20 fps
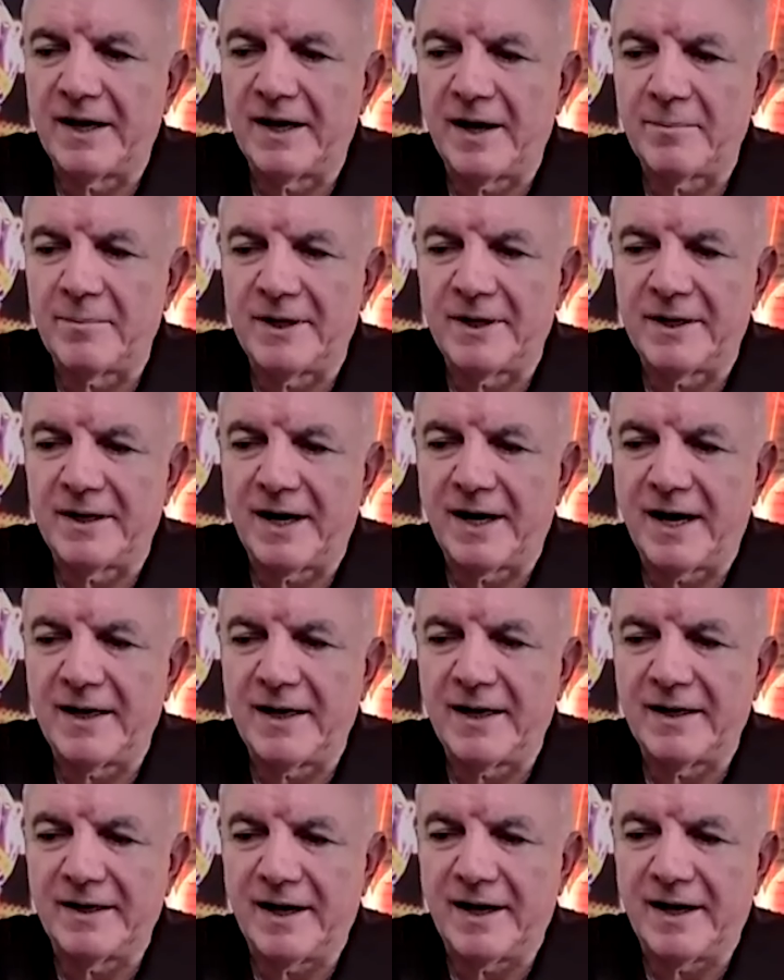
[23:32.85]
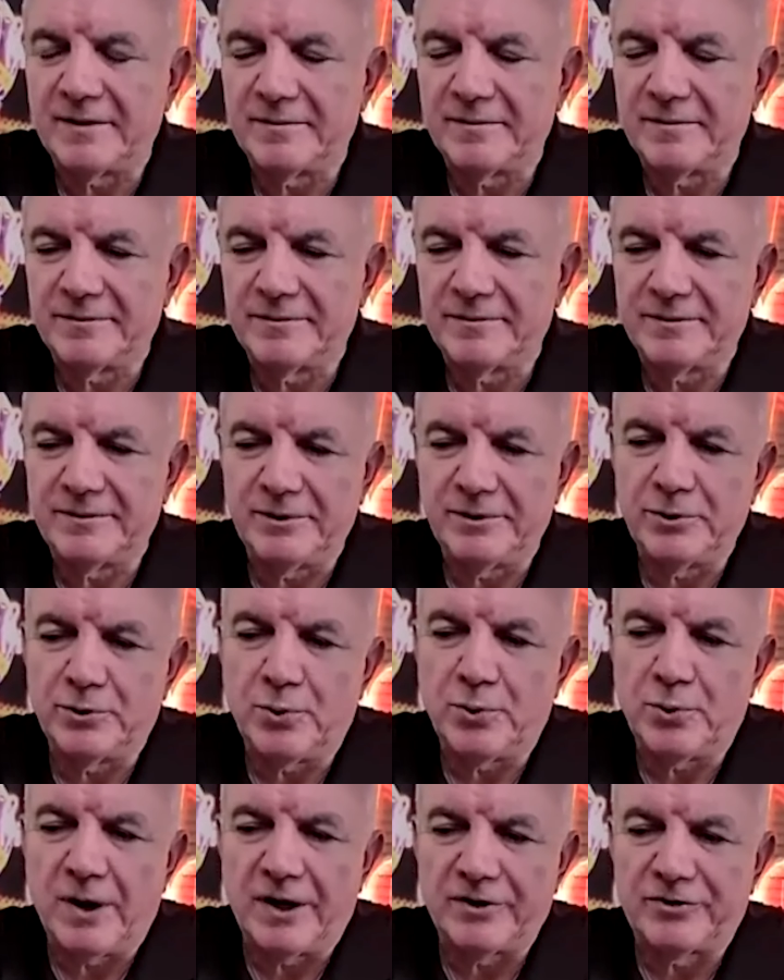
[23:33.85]
I mean,
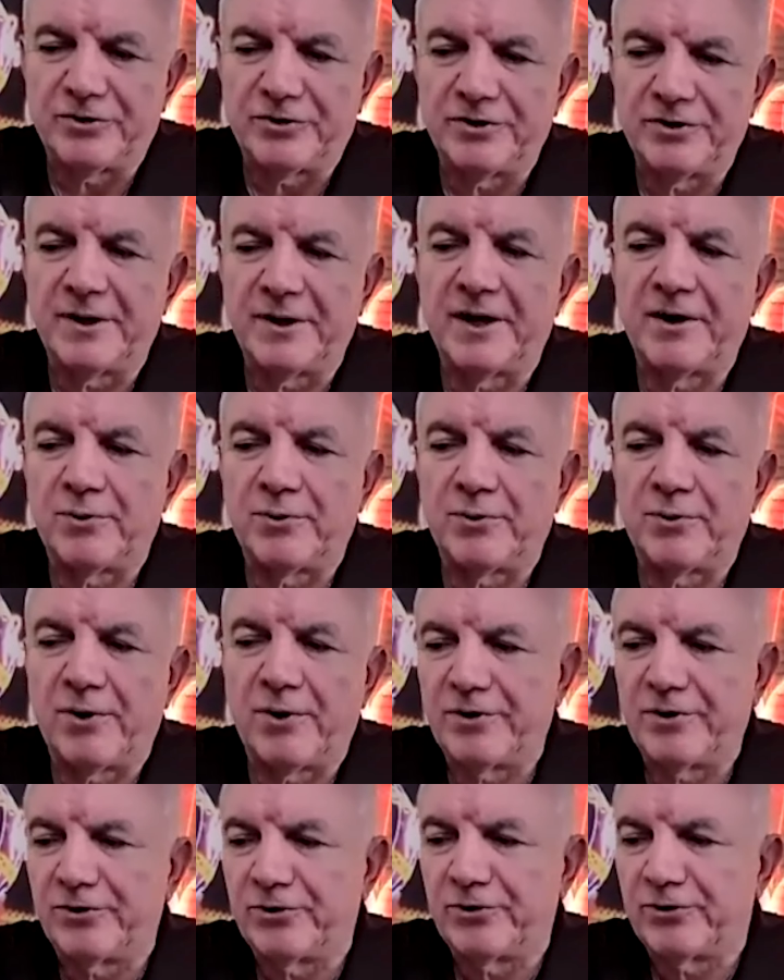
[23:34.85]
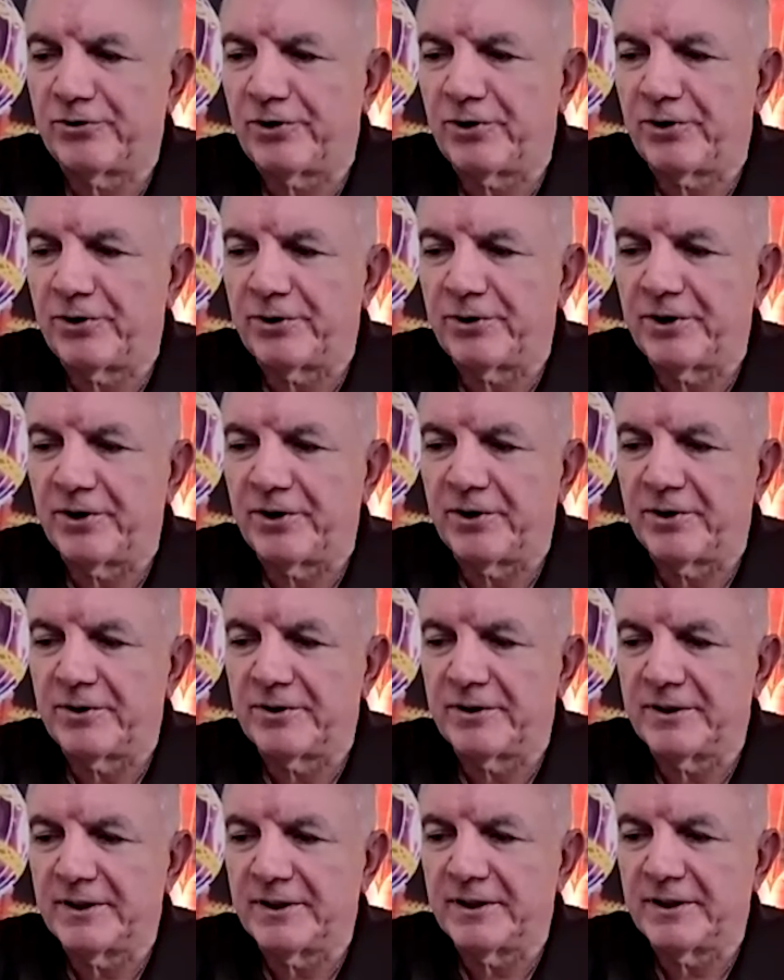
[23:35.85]
you questioned Aaron Rodgers earlier
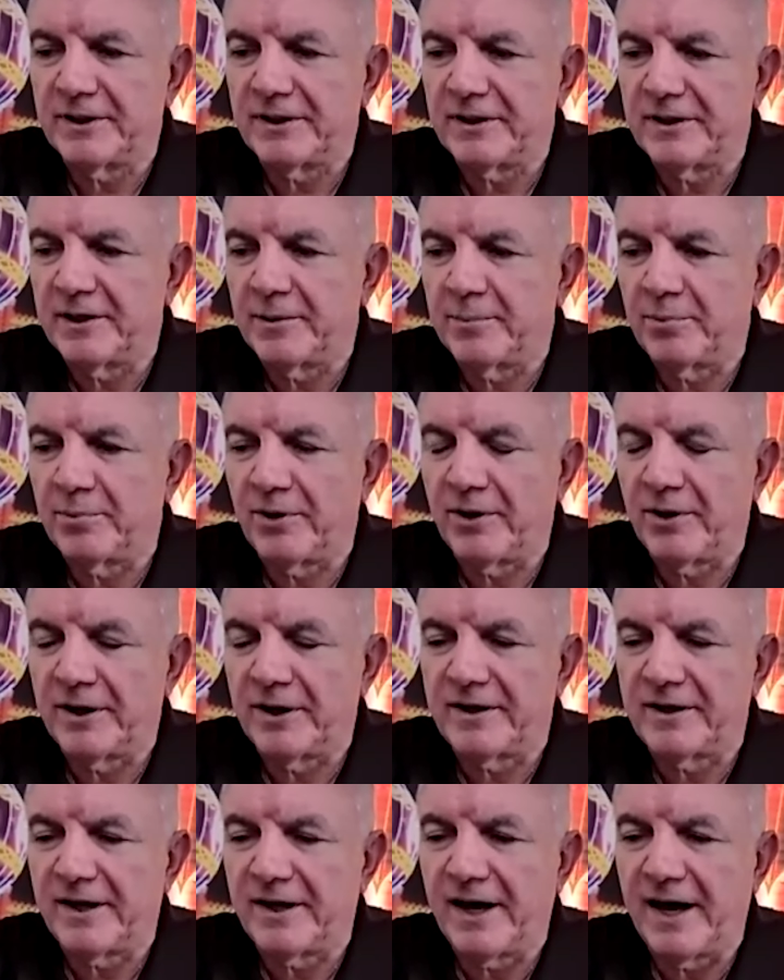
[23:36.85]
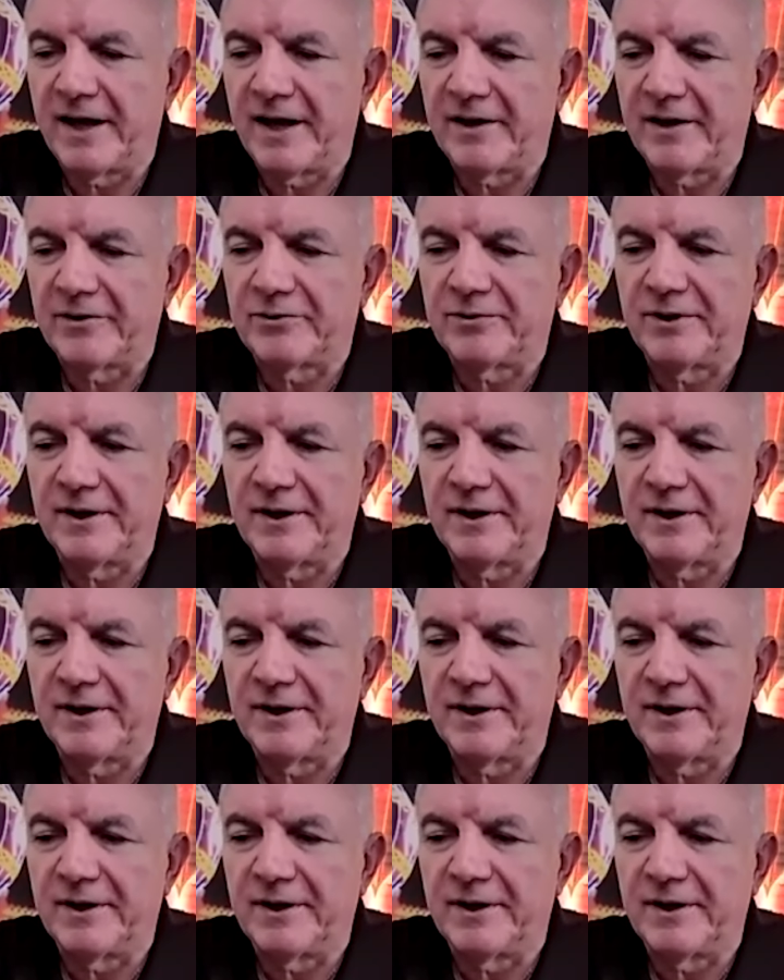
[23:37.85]
in a broadcast,